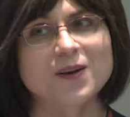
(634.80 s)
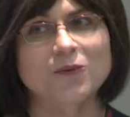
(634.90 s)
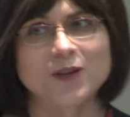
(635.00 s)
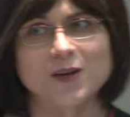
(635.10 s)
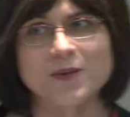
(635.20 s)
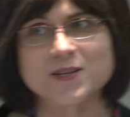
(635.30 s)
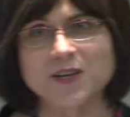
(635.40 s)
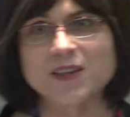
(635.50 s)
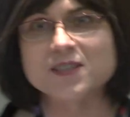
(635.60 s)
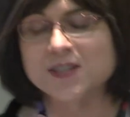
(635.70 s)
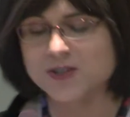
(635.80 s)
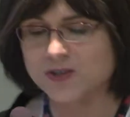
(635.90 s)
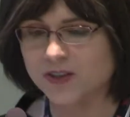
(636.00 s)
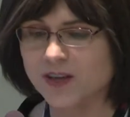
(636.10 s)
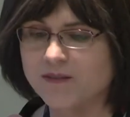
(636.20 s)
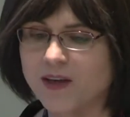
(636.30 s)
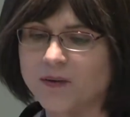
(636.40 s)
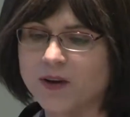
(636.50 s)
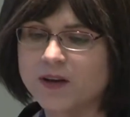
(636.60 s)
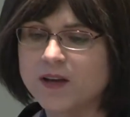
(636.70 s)
Really amazing. The teachers love that
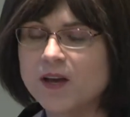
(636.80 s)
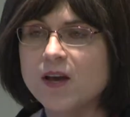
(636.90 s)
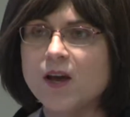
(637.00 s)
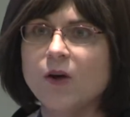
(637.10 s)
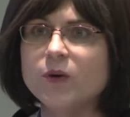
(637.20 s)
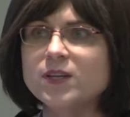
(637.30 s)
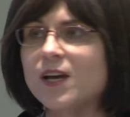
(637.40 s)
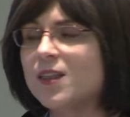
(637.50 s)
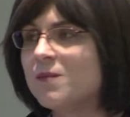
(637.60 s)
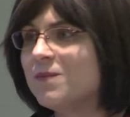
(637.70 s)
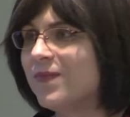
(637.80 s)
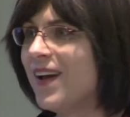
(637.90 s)
one. We take them.